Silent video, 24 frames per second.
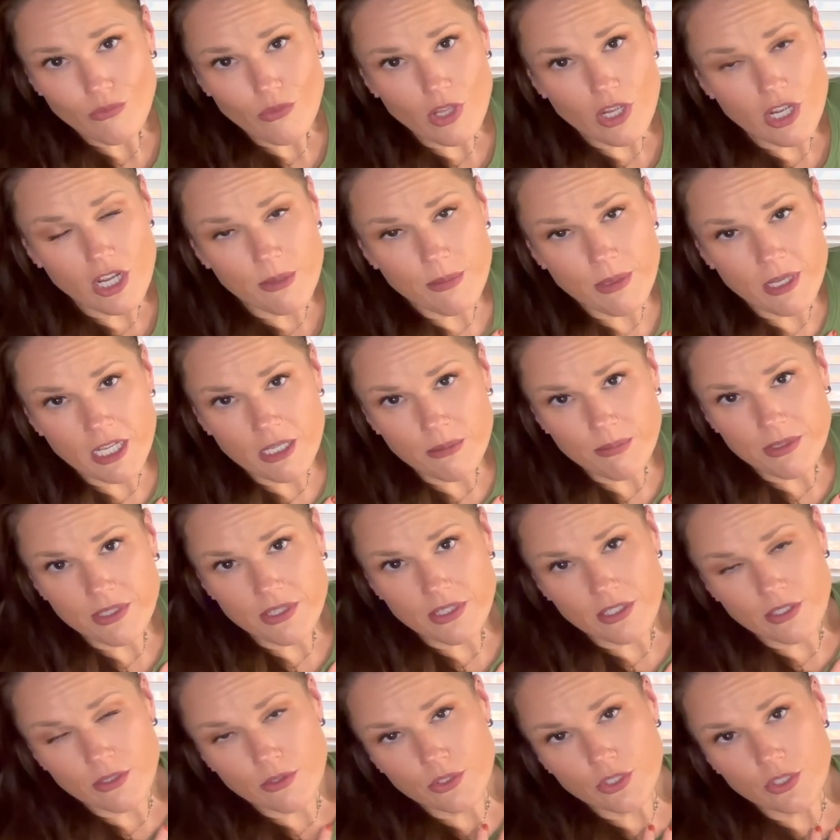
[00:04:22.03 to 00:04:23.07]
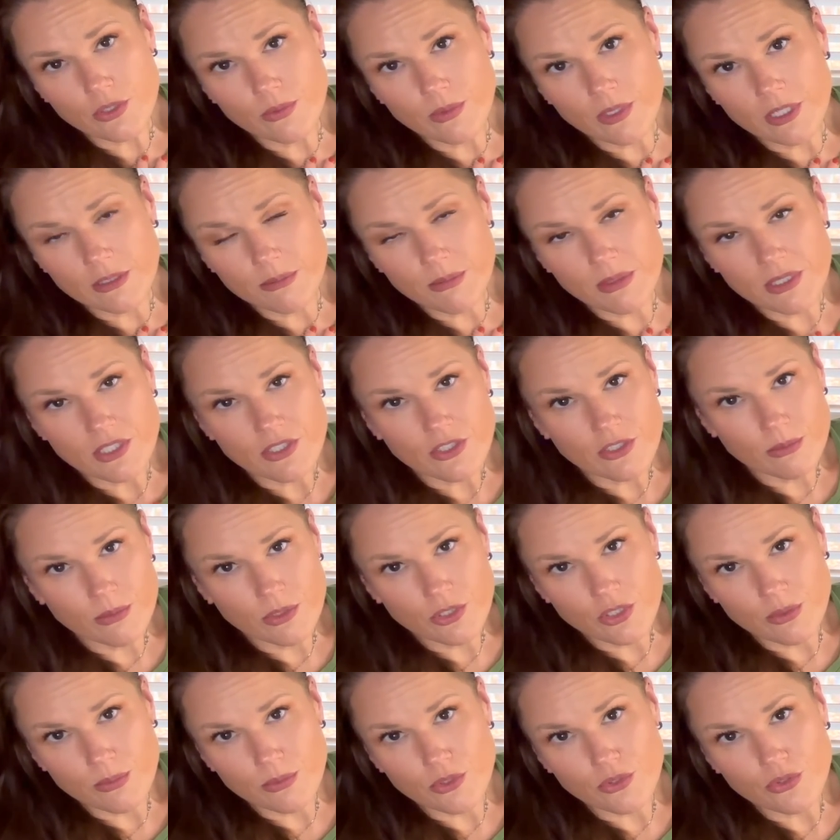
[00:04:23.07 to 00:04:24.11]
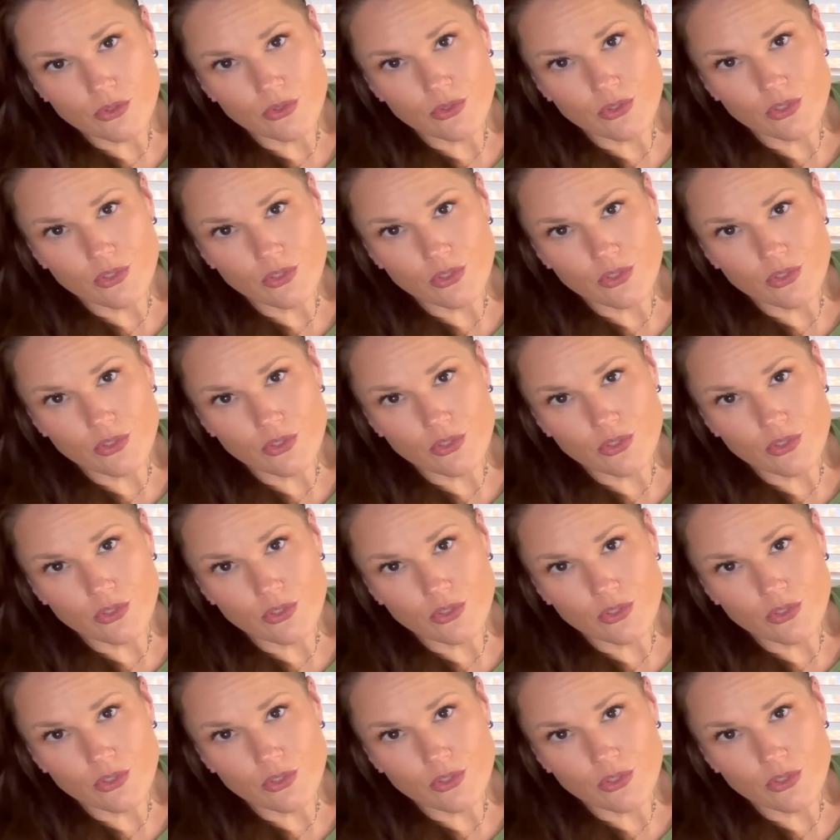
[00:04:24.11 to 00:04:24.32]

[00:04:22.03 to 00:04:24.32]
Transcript: I'm happy that you are surrounded by so much emotional